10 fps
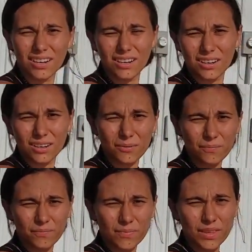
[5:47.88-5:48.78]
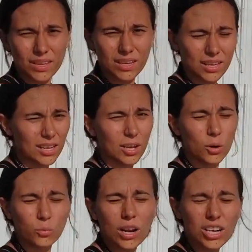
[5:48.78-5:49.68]
Oh, what did you say, Nicole?
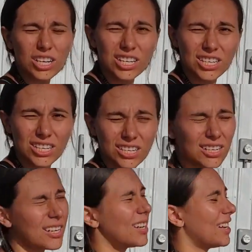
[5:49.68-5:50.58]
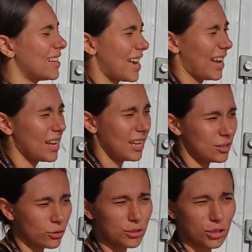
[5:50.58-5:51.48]
Rudder. Radar. Yeah, it
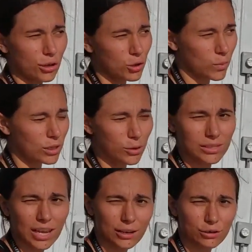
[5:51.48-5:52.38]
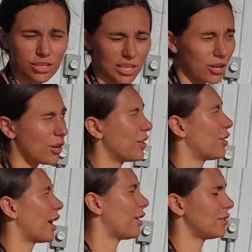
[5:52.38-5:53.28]
controls your nose wheel, so it's how you steer on the
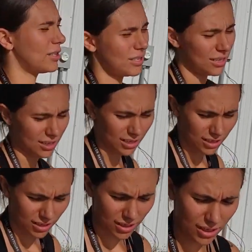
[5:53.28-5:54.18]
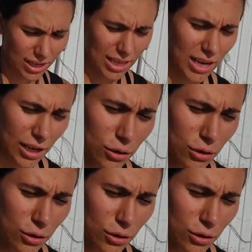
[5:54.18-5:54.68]
ground. And then it